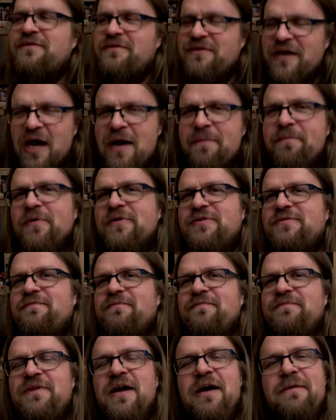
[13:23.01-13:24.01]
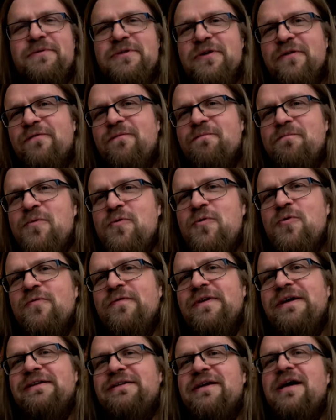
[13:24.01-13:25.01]
types of
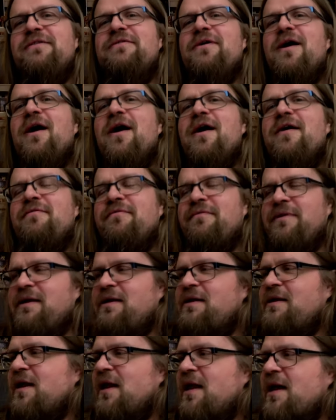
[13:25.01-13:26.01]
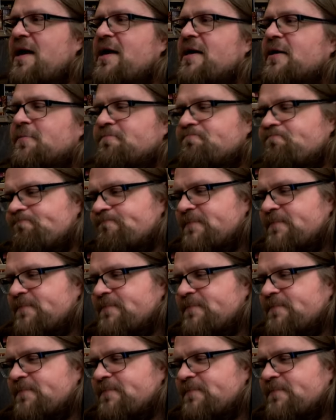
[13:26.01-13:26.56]
movie that I really like.